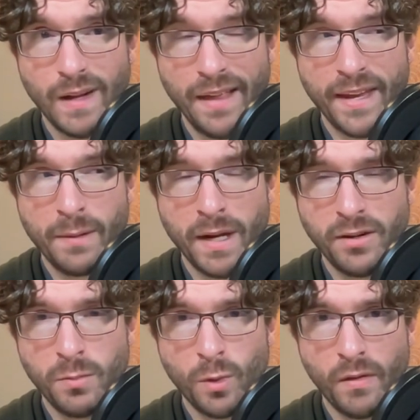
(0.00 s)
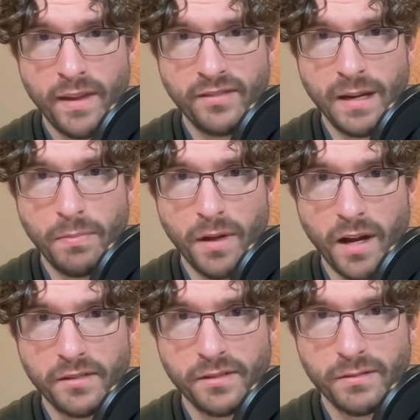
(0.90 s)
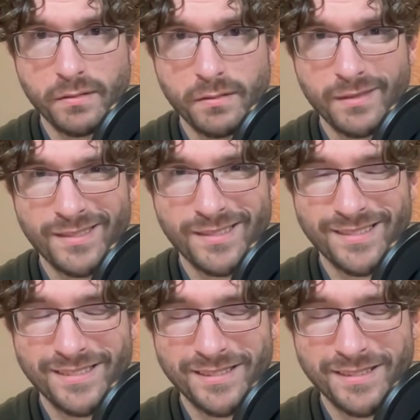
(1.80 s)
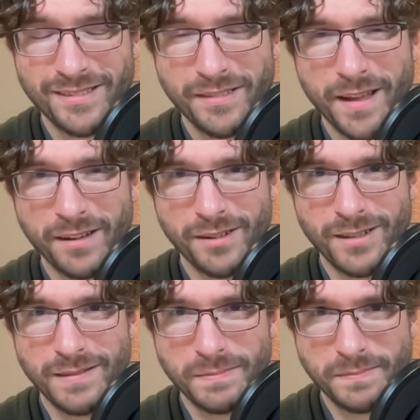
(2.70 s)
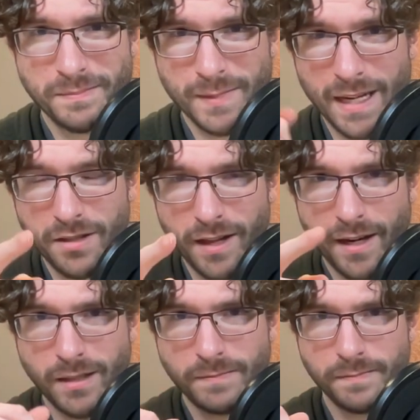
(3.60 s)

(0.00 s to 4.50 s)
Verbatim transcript: I think I might do more of these deep thoughts. Thanks, y'all. Catch you later.